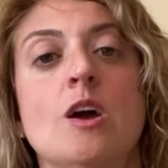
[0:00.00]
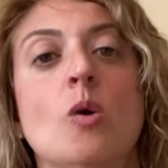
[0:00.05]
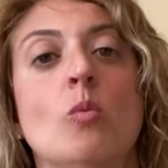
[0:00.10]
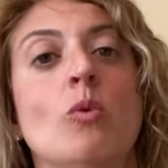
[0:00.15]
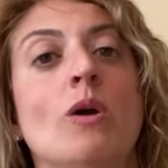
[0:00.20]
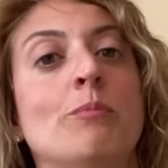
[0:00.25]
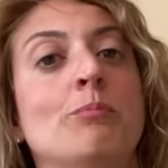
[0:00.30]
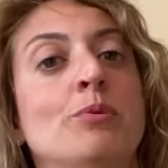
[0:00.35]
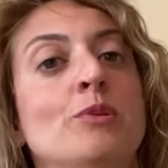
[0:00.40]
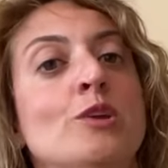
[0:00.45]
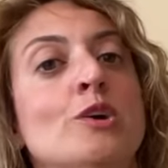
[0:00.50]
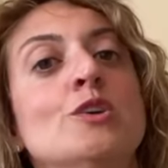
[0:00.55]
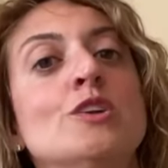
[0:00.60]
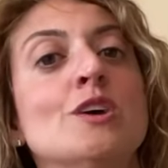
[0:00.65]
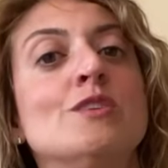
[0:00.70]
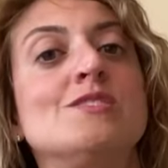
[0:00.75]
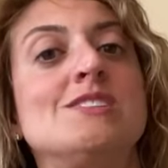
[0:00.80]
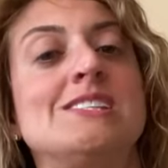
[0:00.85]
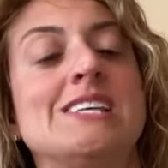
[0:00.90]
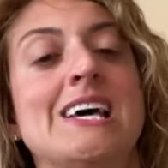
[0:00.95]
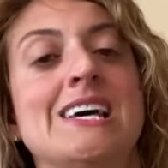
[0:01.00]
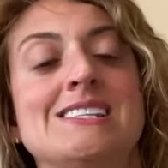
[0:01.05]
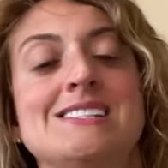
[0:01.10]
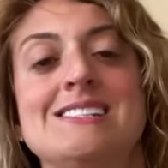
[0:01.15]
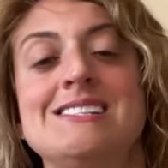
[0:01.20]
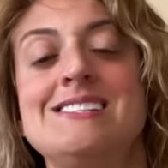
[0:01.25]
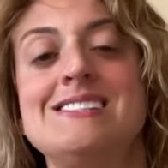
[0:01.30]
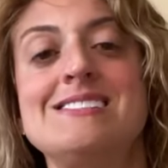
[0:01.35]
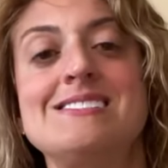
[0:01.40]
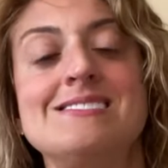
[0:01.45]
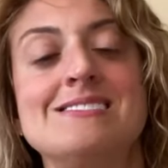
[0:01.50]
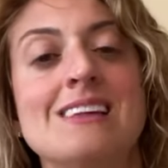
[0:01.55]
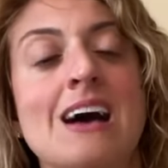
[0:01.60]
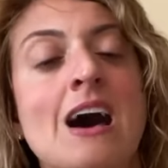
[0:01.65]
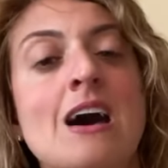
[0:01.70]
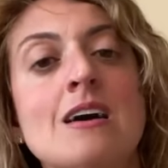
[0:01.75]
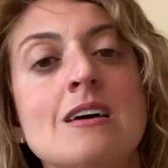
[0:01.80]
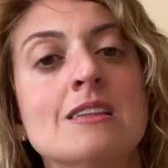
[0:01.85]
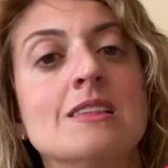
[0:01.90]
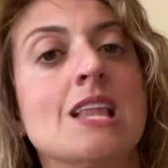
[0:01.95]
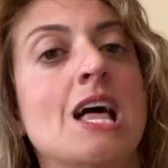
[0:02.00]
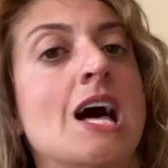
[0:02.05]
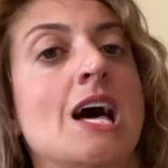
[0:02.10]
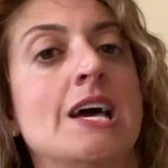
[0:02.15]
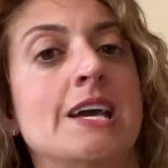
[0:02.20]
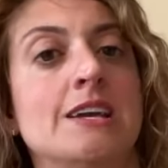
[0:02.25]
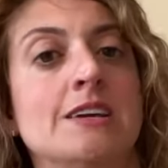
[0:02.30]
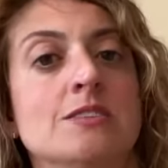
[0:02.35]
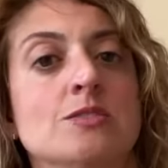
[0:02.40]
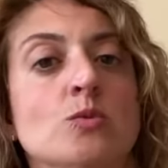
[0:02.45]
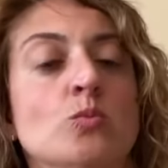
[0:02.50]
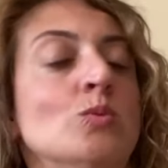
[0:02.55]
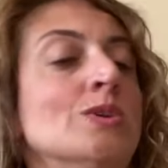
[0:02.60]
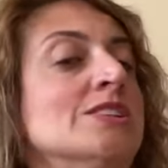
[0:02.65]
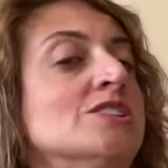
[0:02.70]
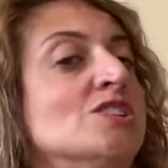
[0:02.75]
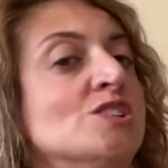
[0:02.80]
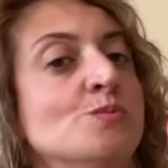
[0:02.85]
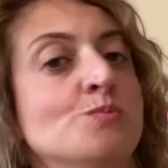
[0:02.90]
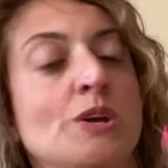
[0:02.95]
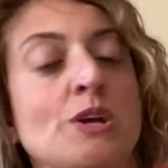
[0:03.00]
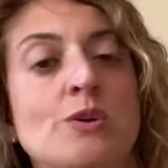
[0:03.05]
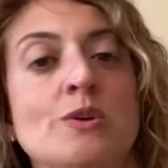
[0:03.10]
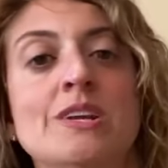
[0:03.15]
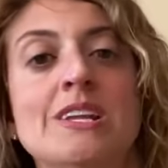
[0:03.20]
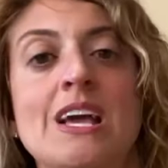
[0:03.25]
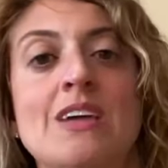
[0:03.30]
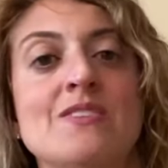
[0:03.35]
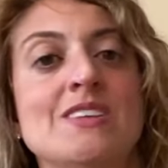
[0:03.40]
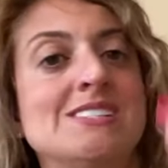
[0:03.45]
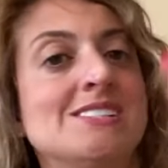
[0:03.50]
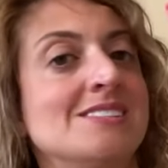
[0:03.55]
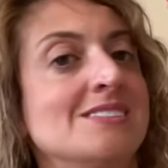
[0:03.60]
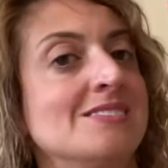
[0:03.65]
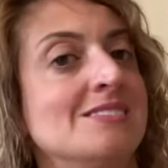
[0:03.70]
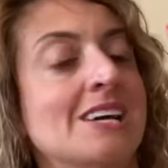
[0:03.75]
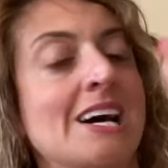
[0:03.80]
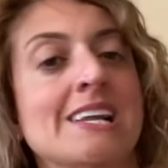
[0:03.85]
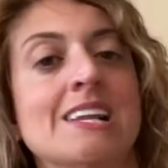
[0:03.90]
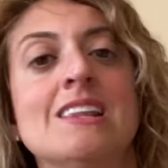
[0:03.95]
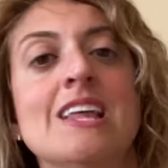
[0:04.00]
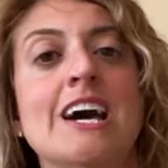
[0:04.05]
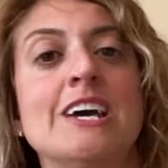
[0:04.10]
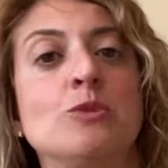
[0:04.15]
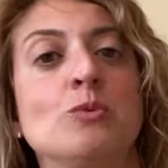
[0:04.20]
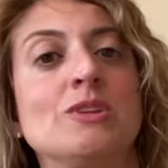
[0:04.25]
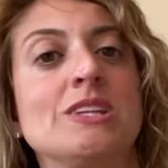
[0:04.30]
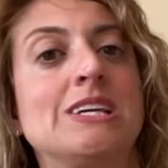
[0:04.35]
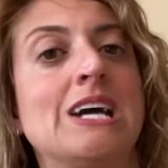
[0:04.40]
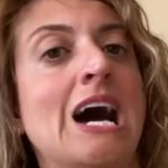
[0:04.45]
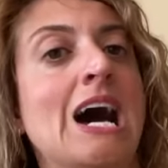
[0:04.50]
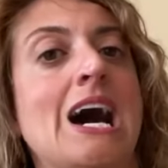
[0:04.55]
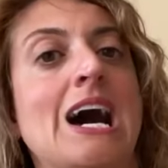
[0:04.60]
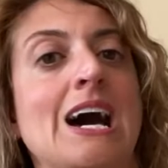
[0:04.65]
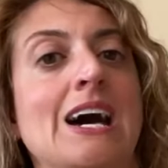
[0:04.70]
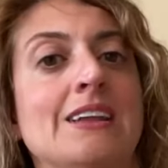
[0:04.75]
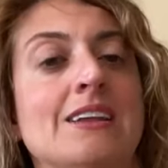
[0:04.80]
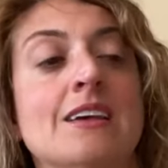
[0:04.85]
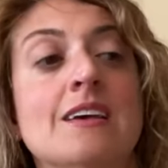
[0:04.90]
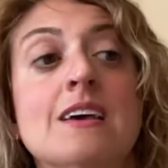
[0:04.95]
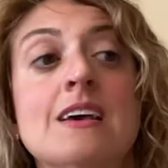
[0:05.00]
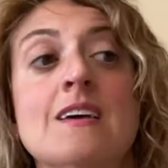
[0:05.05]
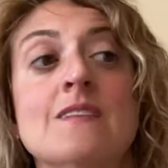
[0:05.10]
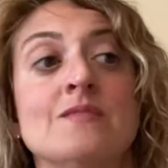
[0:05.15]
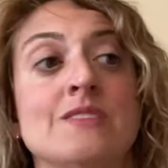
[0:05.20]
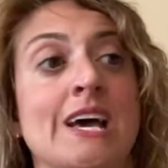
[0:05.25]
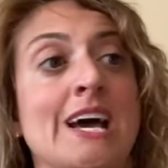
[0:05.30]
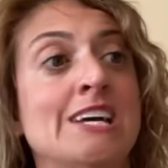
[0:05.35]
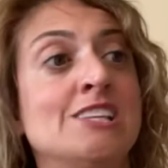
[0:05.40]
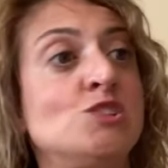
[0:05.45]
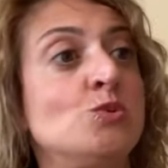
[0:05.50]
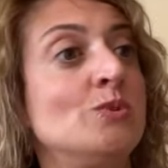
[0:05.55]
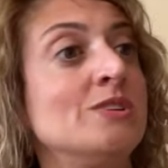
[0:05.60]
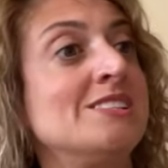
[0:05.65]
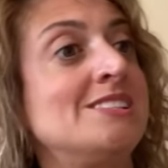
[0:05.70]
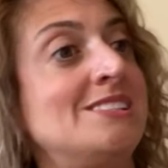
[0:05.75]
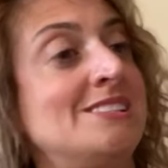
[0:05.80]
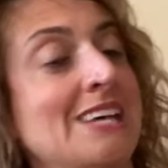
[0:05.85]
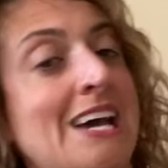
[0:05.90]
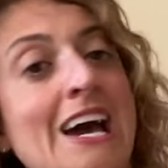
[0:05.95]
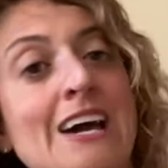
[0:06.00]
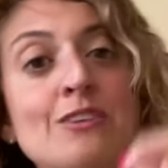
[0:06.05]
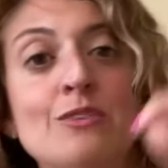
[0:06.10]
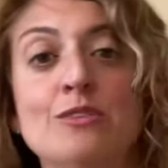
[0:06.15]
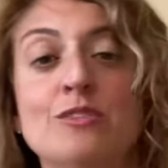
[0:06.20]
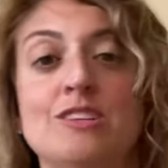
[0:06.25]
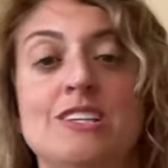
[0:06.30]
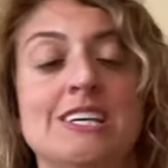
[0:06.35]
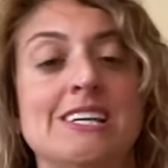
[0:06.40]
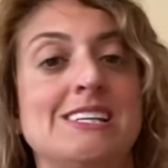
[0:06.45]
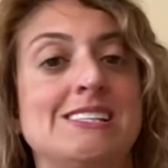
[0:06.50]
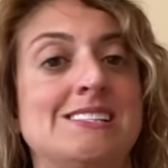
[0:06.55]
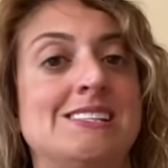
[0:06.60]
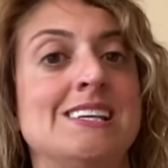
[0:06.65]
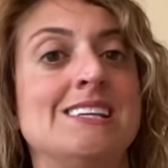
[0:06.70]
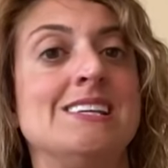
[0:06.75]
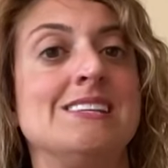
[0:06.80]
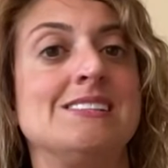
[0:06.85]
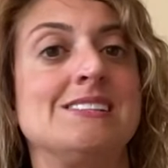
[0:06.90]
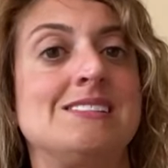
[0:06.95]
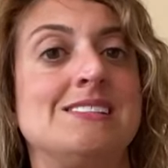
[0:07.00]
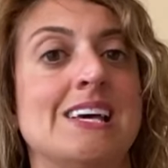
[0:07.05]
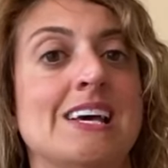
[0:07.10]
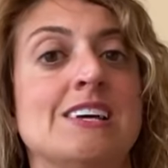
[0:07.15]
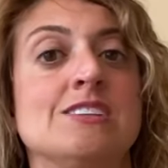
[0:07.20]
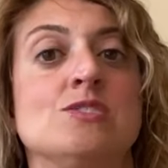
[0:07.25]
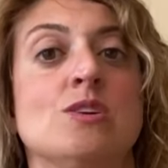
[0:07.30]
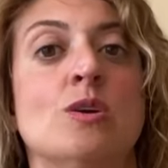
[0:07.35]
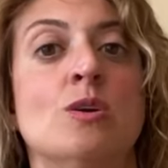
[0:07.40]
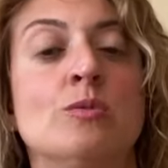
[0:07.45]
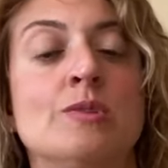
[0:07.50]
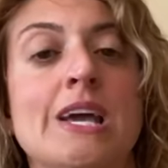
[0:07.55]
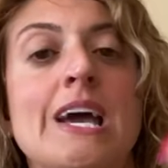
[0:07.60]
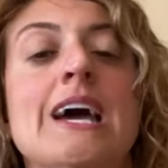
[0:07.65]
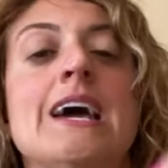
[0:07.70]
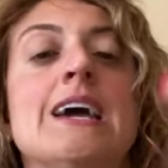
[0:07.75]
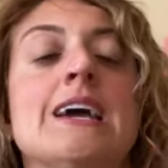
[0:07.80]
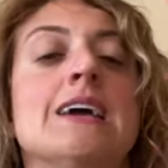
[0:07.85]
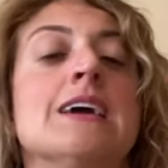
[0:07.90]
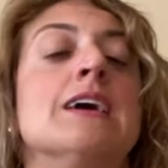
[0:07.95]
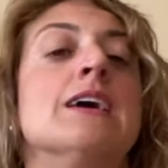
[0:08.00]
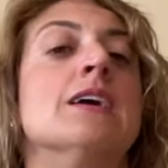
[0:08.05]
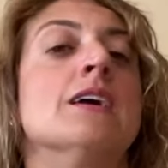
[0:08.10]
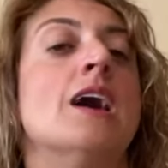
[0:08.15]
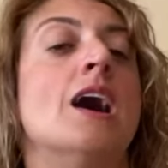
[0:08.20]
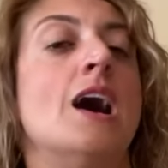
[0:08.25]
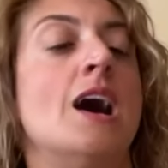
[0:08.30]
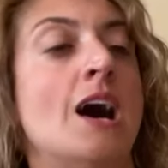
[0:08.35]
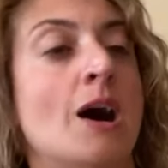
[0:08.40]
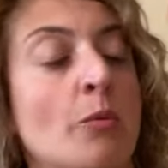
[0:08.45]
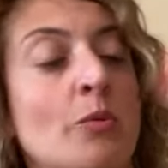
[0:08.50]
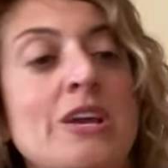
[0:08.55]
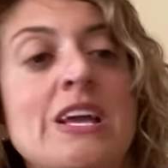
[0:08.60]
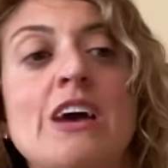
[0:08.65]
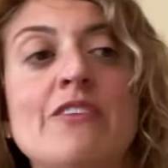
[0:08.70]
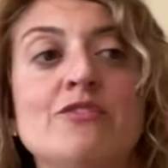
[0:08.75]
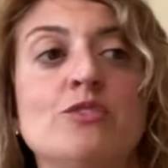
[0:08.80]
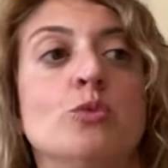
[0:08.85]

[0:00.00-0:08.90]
When Pluto says this is not aligned with spirit and this is not aligned with God, that's when Saturn kicks in and says, okay, uh, we have